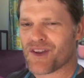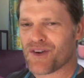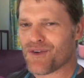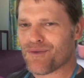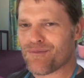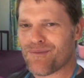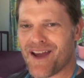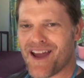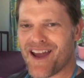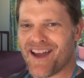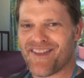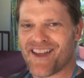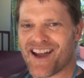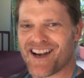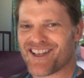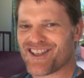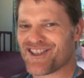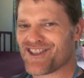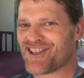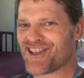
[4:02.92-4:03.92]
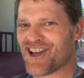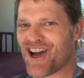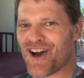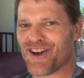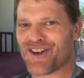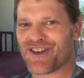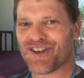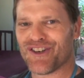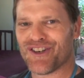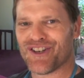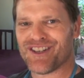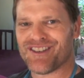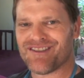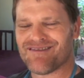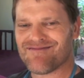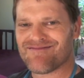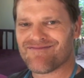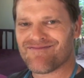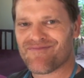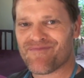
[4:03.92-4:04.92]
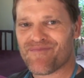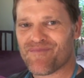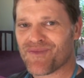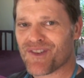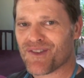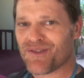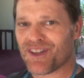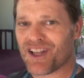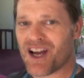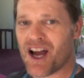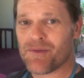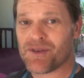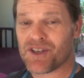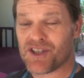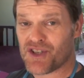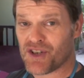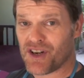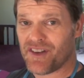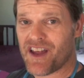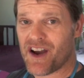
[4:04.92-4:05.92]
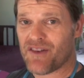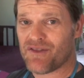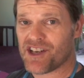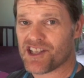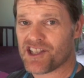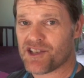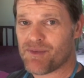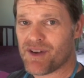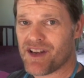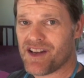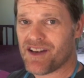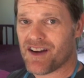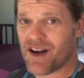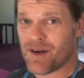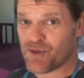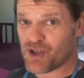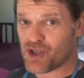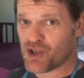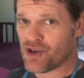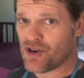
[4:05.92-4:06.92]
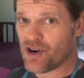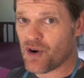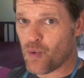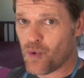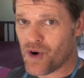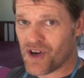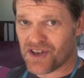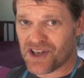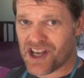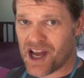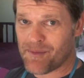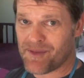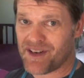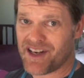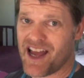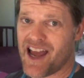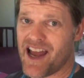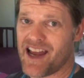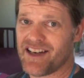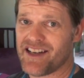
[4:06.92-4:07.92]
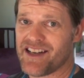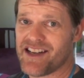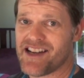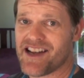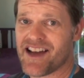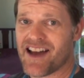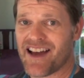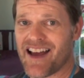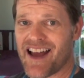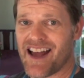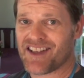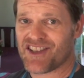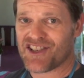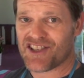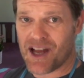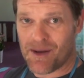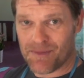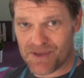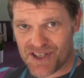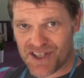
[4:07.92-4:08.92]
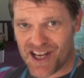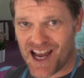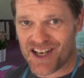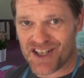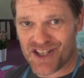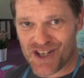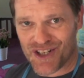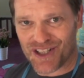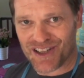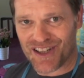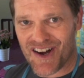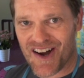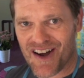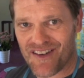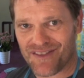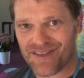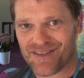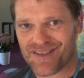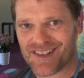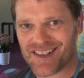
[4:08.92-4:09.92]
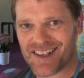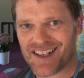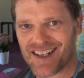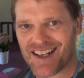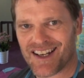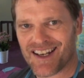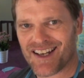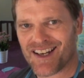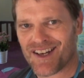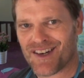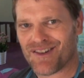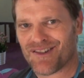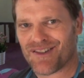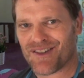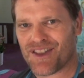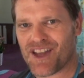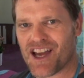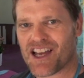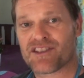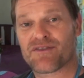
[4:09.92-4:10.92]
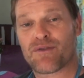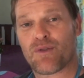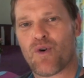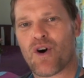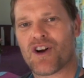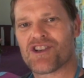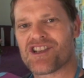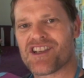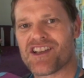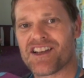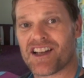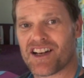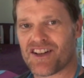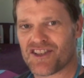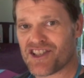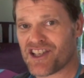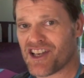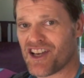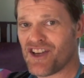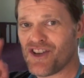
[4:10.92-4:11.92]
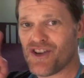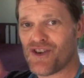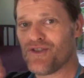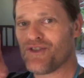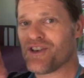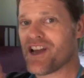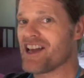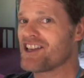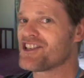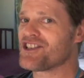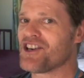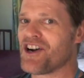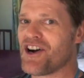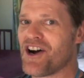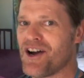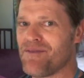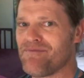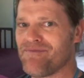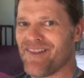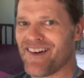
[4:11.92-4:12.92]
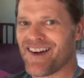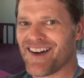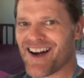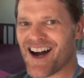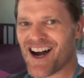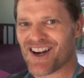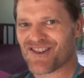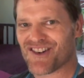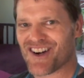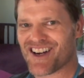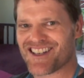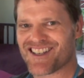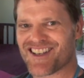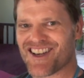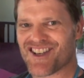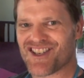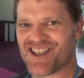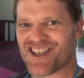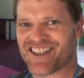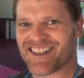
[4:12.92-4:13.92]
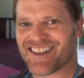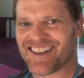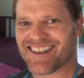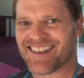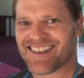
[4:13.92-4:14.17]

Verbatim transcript: Oh man, that is so good. Well, I hope you enjoyed that recipe. I'm sure it will come in handy at some stage of your life. Well, thanks for watching, and I'll see you next time on Greg's Kitchen.